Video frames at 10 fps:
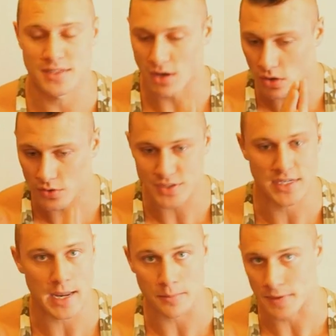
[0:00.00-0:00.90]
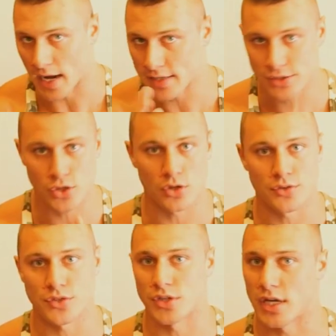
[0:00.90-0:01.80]
It's all the same. Guys and
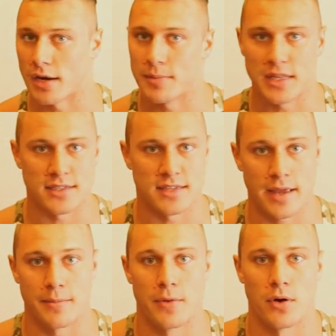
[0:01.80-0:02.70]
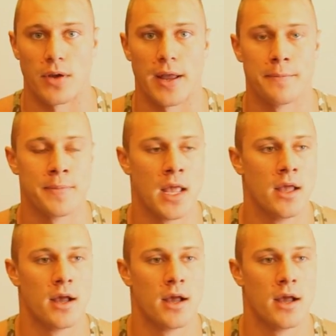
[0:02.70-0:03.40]
girls, they're gonna be the same, okay?